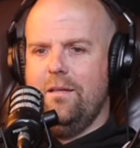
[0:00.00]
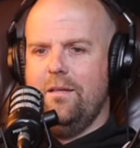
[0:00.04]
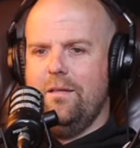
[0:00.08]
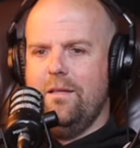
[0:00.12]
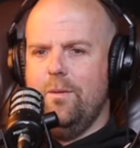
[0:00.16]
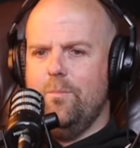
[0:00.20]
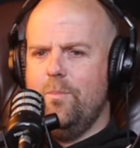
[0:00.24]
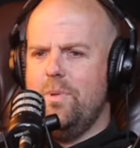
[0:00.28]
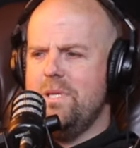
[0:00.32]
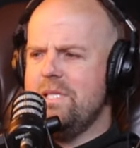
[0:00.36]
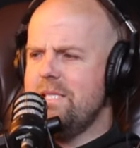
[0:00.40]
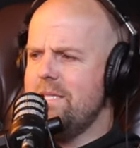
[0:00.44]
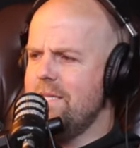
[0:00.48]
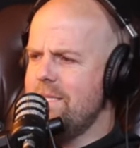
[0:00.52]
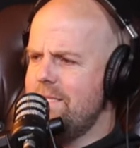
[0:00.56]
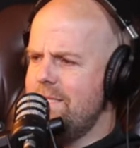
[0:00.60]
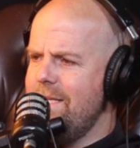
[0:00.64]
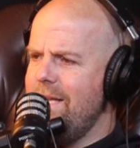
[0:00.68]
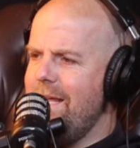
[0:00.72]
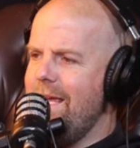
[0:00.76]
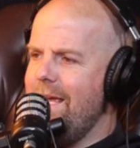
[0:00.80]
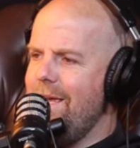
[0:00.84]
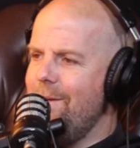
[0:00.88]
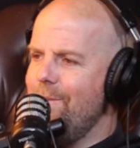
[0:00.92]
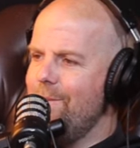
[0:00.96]
the business
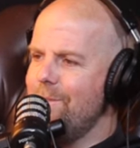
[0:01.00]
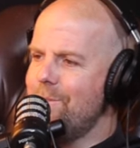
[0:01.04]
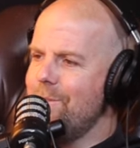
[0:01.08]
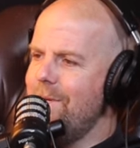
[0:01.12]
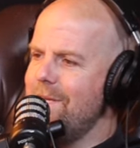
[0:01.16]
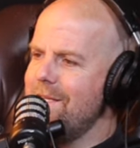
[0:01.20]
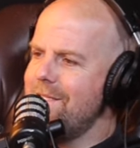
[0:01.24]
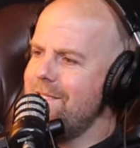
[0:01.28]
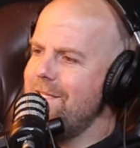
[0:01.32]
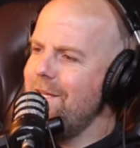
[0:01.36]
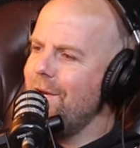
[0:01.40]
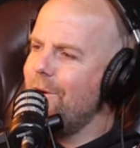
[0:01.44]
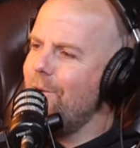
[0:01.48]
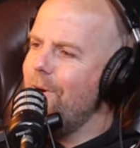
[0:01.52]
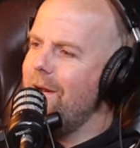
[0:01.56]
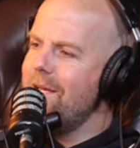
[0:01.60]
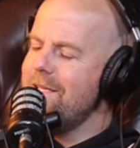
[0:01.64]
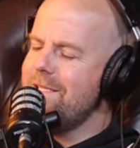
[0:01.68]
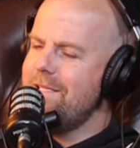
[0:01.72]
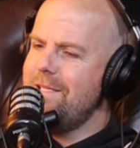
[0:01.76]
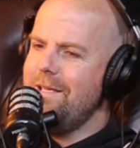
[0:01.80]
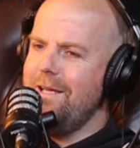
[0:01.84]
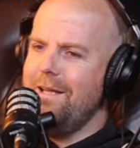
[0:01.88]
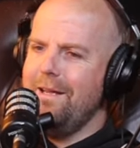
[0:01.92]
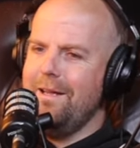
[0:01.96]
name to answer your
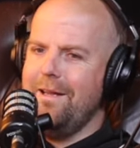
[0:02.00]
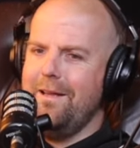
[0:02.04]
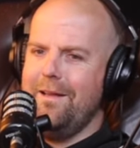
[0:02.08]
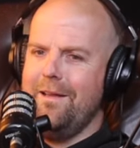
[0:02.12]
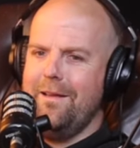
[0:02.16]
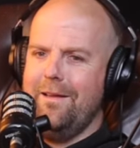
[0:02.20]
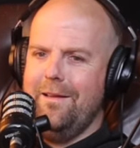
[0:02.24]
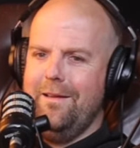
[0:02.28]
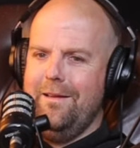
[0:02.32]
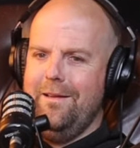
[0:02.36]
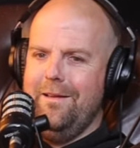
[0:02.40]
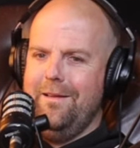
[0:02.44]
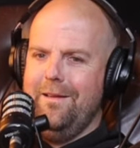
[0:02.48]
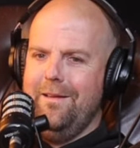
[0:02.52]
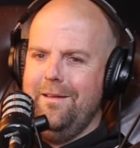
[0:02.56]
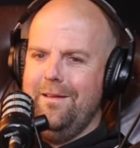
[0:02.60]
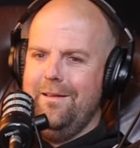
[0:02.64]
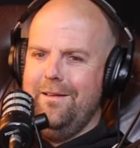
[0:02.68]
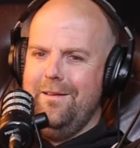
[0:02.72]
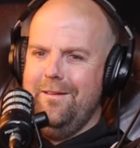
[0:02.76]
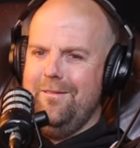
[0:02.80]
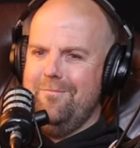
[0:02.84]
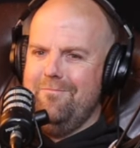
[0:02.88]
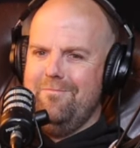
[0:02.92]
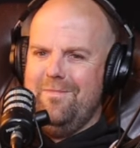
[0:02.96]
question.
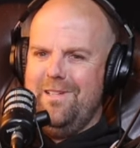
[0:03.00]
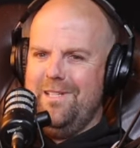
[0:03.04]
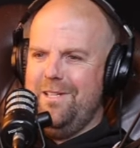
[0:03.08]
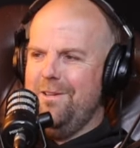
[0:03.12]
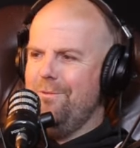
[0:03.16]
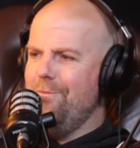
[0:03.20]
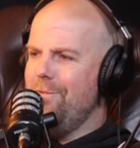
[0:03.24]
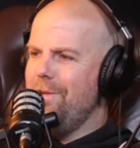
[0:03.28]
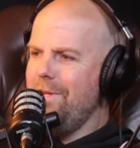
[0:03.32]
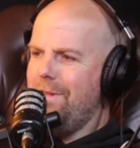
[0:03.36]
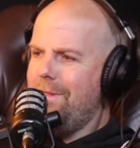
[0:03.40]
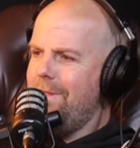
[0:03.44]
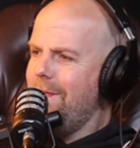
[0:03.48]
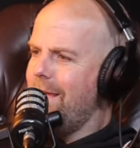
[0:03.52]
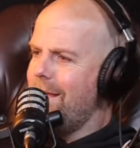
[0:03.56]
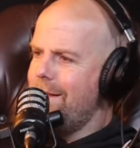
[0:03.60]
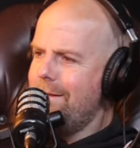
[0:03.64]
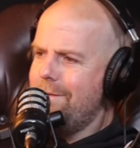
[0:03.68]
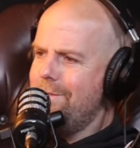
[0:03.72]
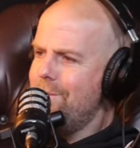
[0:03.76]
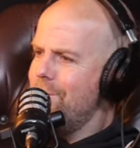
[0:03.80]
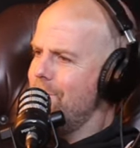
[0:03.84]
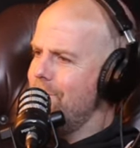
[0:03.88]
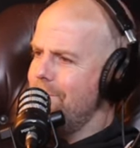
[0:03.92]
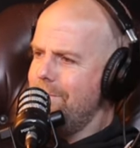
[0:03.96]
I didn't really think
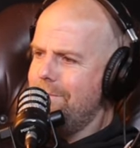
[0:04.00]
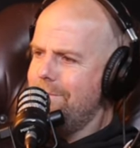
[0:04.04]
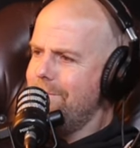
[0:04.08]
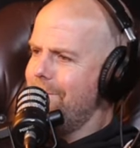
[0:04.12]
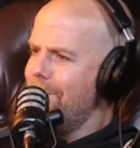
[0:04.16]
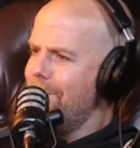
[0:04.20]
too